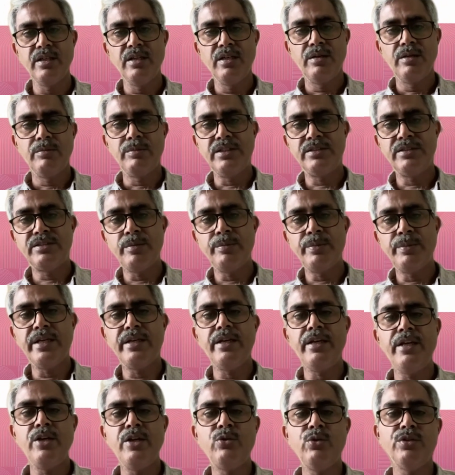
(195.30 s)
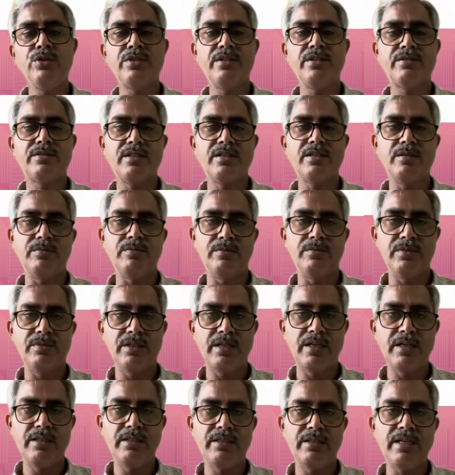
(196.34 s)
but it's a big ecosystem
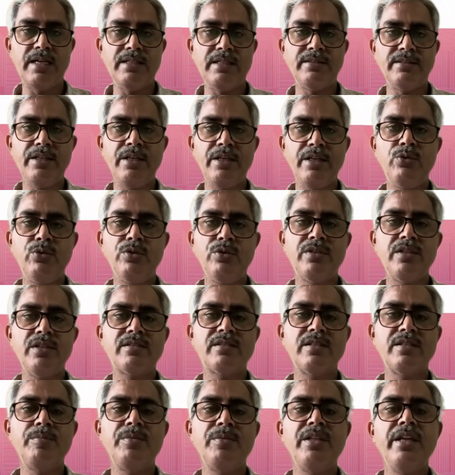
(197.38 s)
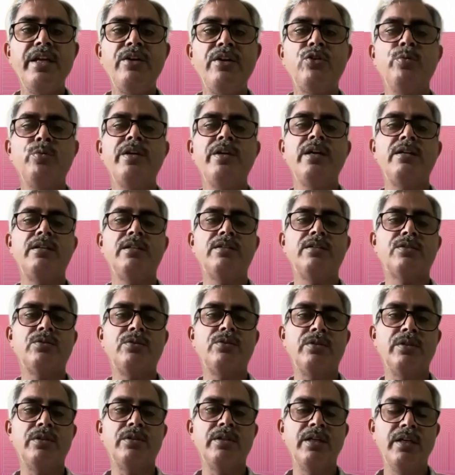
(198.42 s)
and that ecosystem need to be
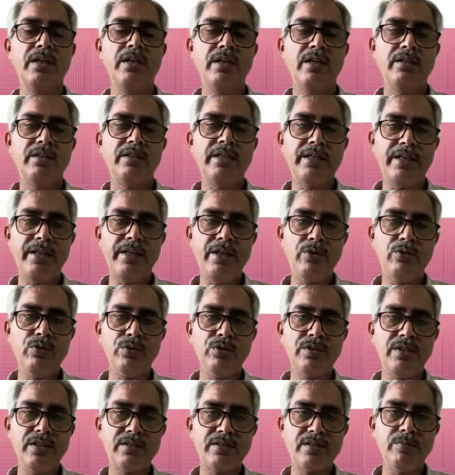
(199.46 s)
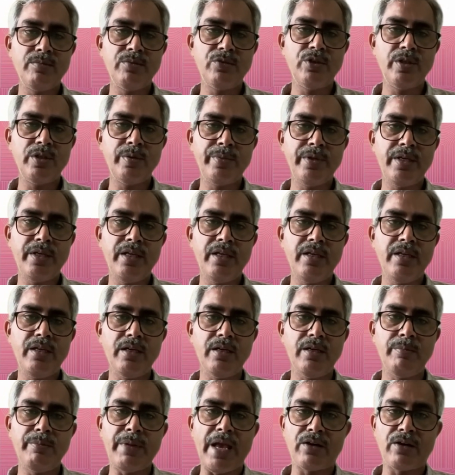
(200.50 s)
understood that ecosystem could be
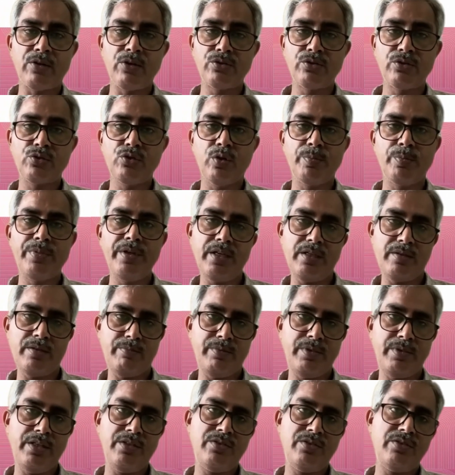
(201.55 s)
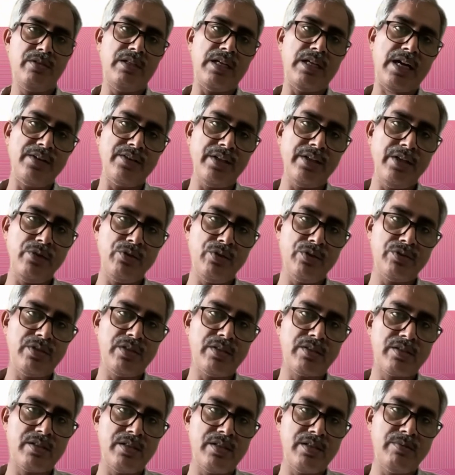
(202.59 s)
uh, macroscopic means larger
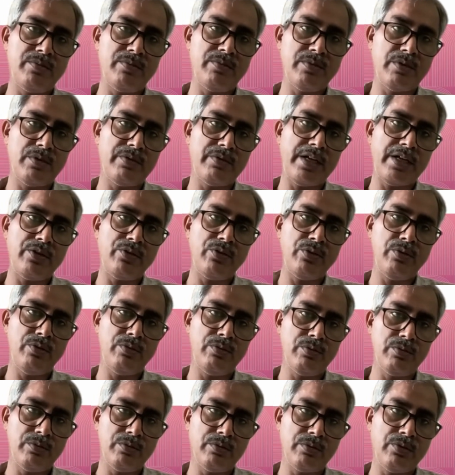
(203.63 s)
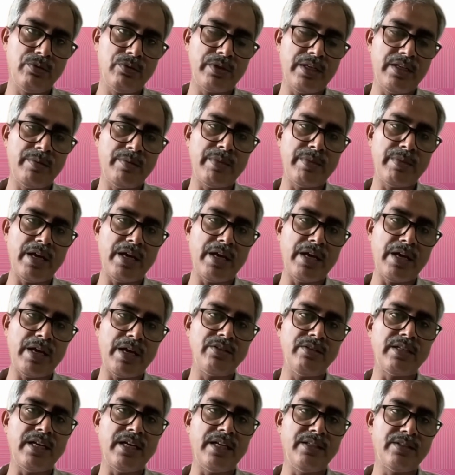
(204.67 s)
ecosystem where you you can imagine
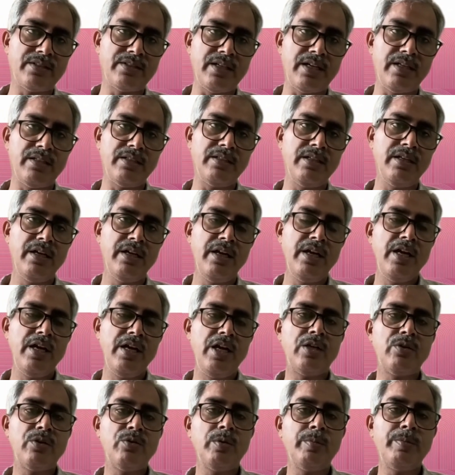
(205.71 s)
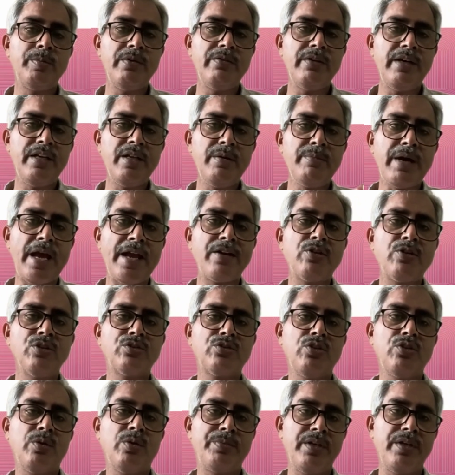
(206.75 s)
rajasthan it could be very
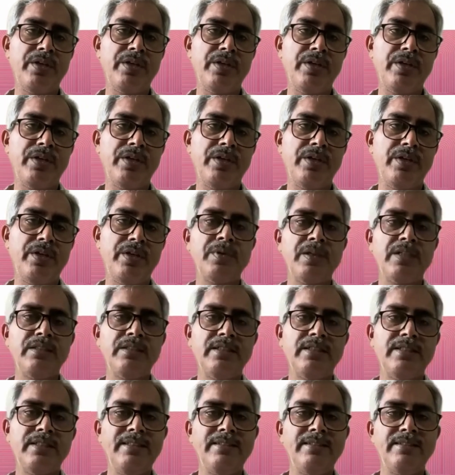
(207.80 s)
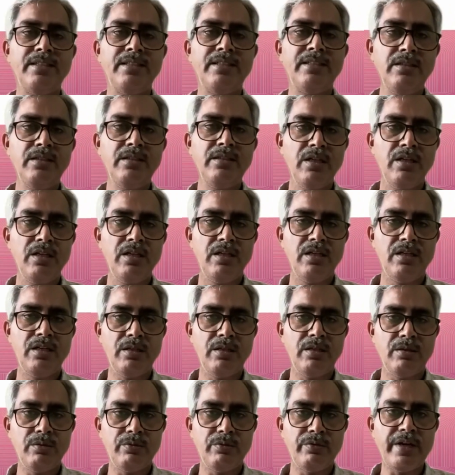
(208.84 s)
microscopic microscopic in the region
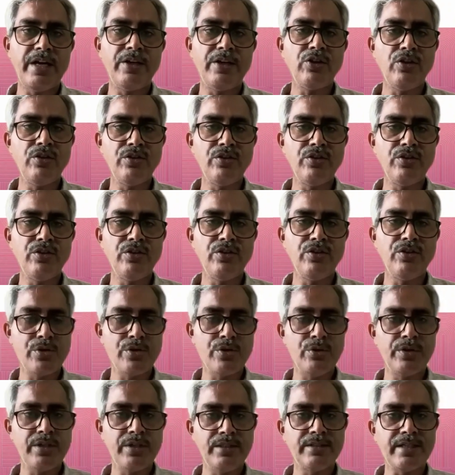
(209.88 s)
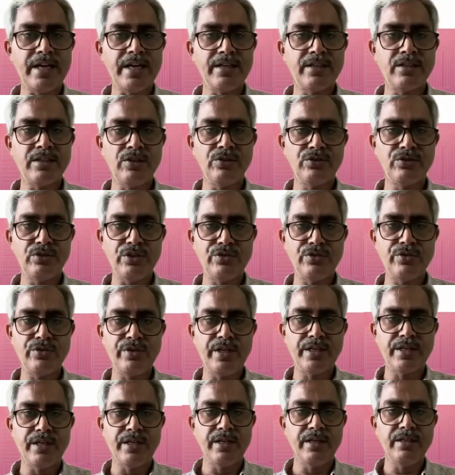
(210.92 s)
uh, where your institute is right now
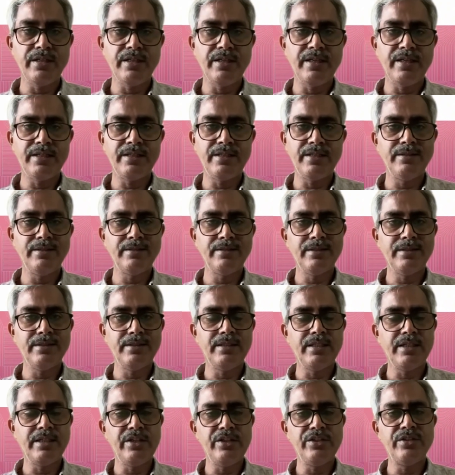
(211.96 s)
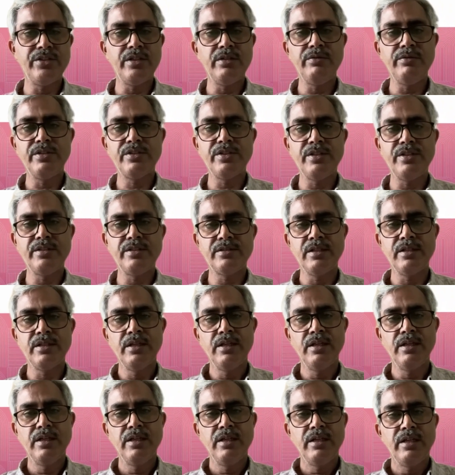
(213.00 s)
situated it is in a region which is
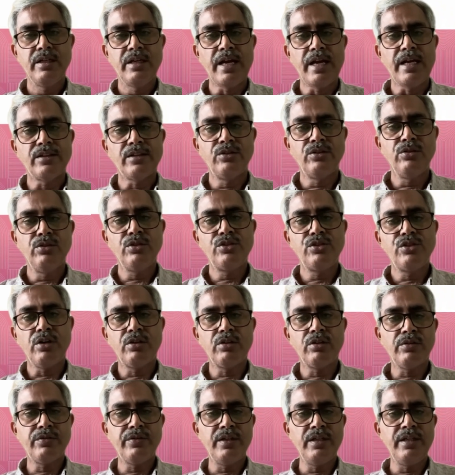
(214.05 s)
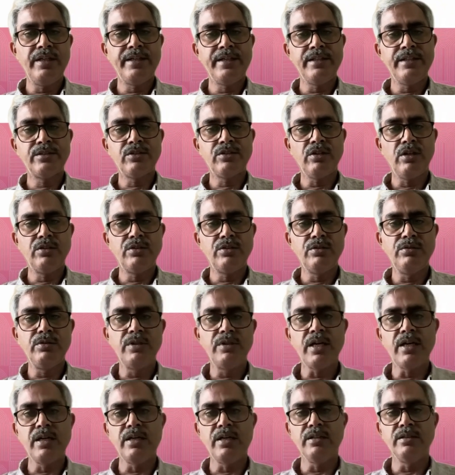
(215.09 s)
ethno-geographically it is called
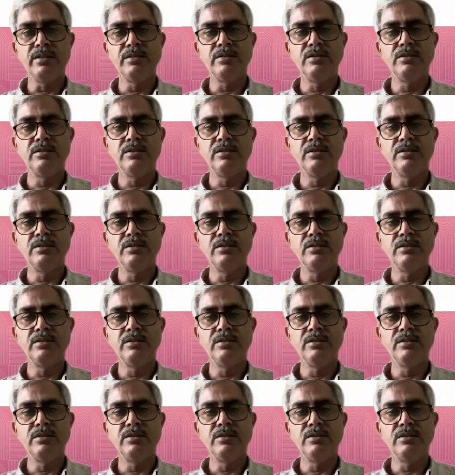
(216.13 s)
dhunad